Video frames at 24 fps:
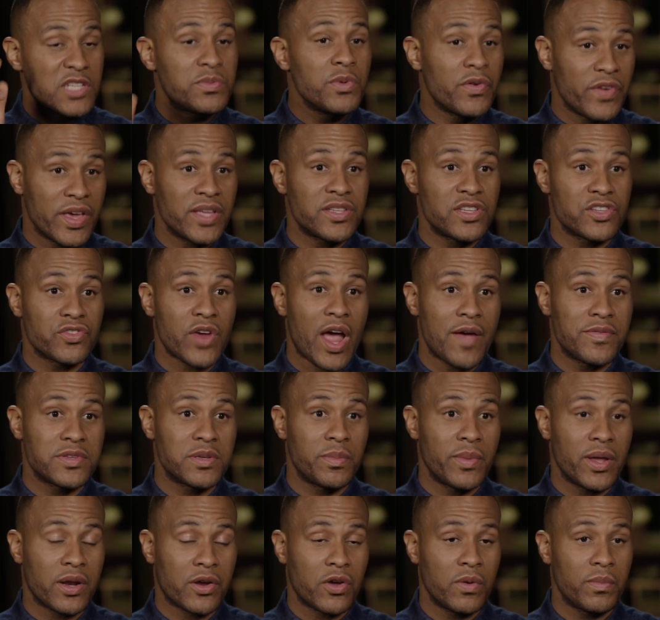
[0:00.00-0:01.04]
This movie is described as a
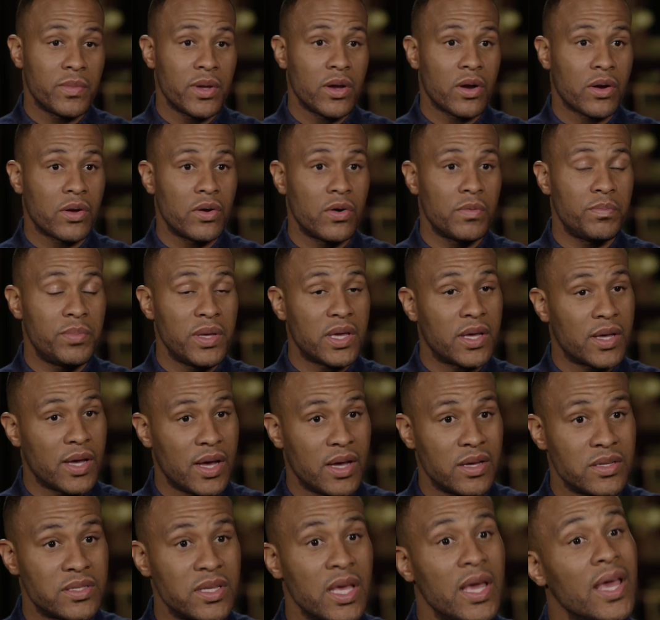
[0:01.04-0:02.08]
medical miracle
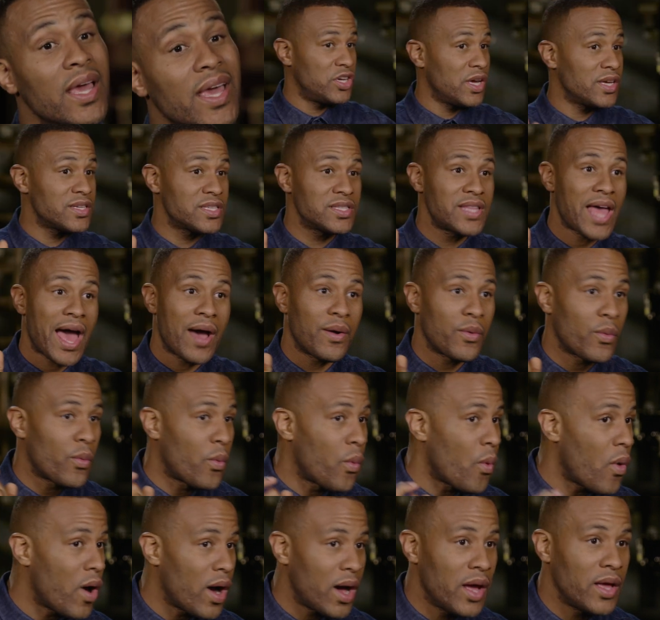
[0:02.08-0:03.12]
because just that
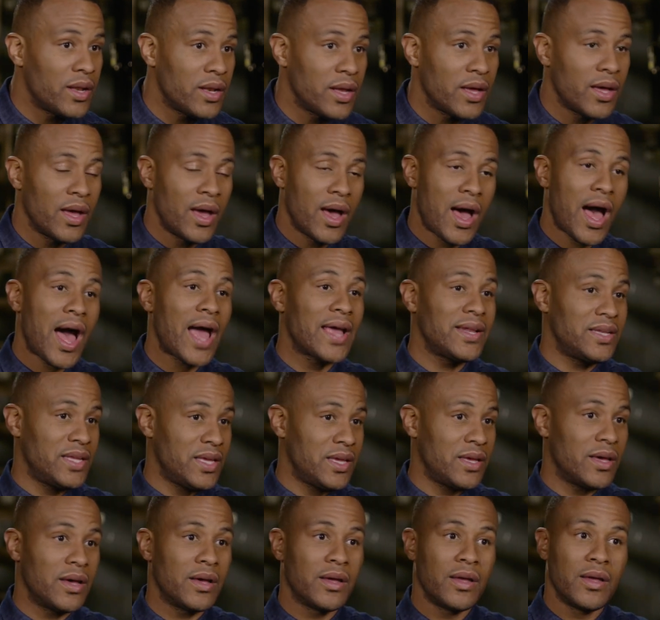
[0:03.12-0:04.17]
one
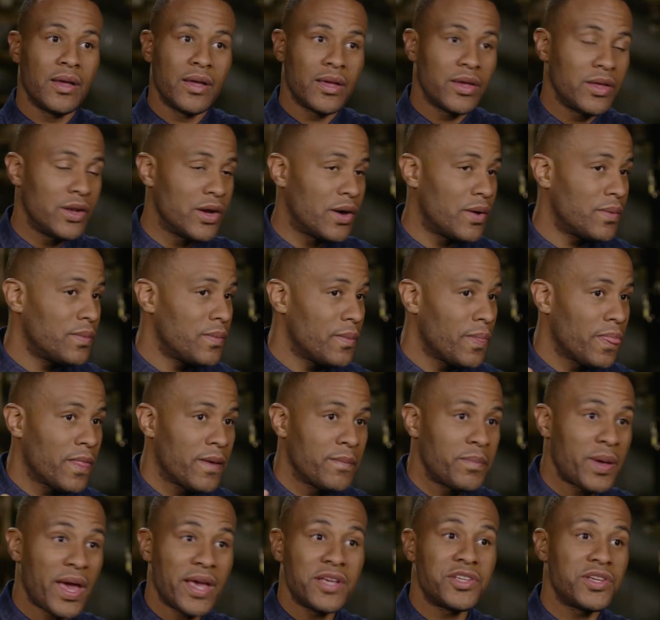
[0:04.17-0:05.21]
idea, you know,
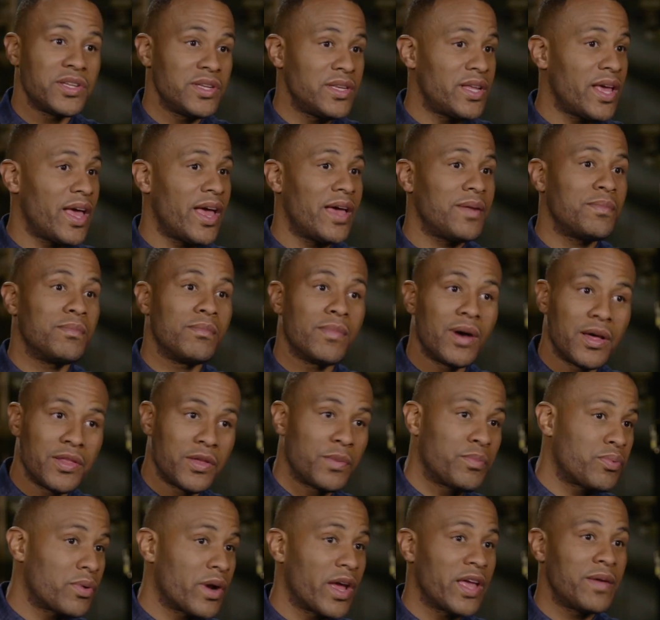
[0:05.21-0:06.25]
patient dead,
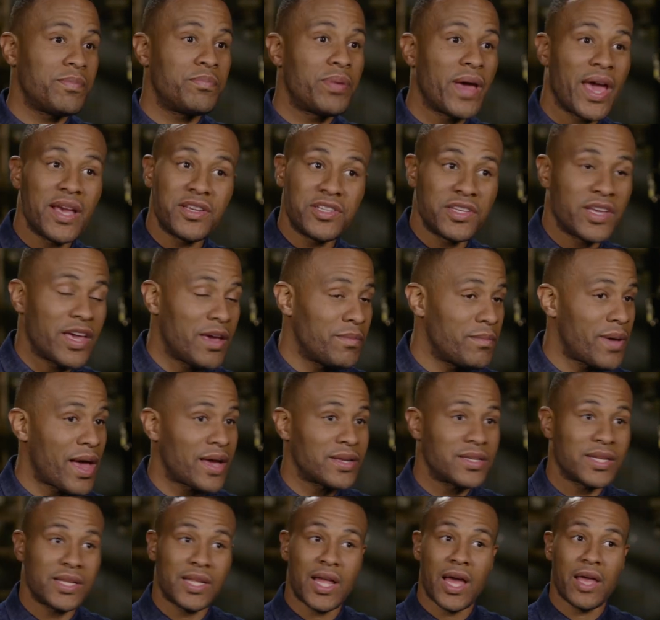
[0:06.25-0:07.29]
mother prayed, patient came
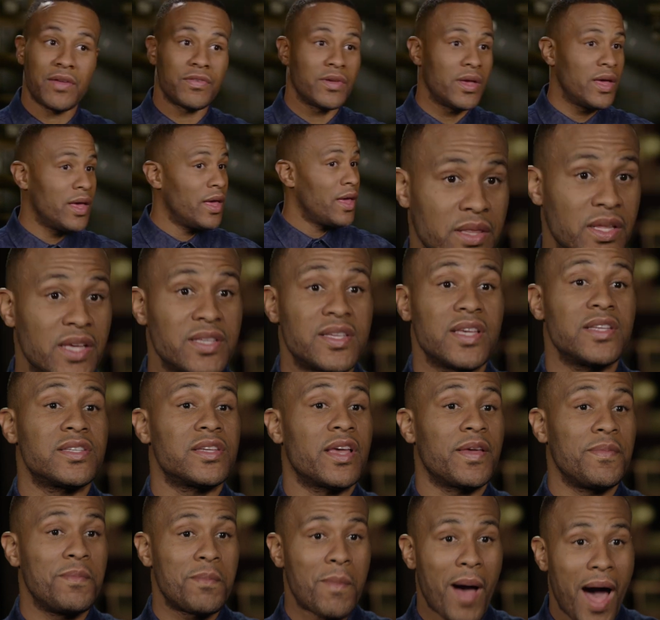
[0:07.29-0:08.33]
back to life. This is
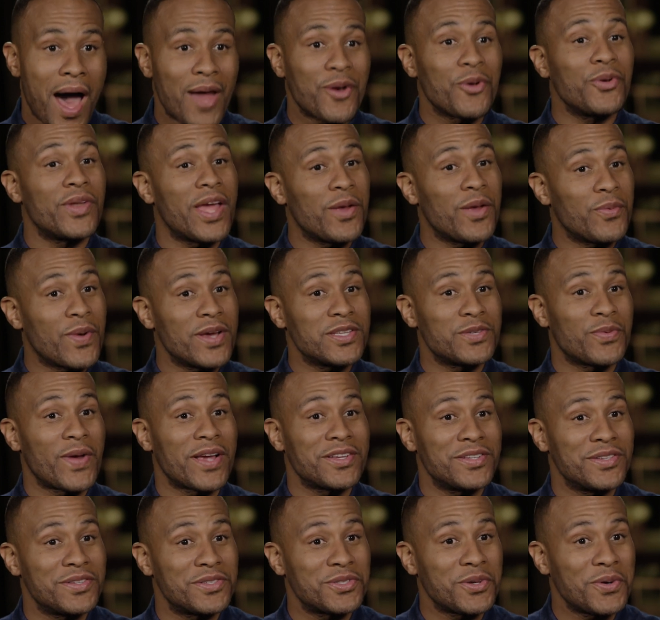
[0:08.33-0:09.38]
a modern day
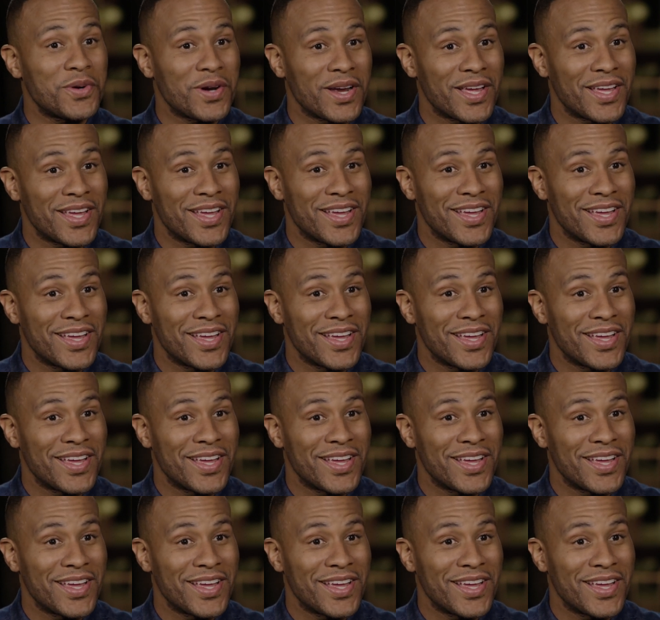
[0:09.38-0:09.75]
resurrection story.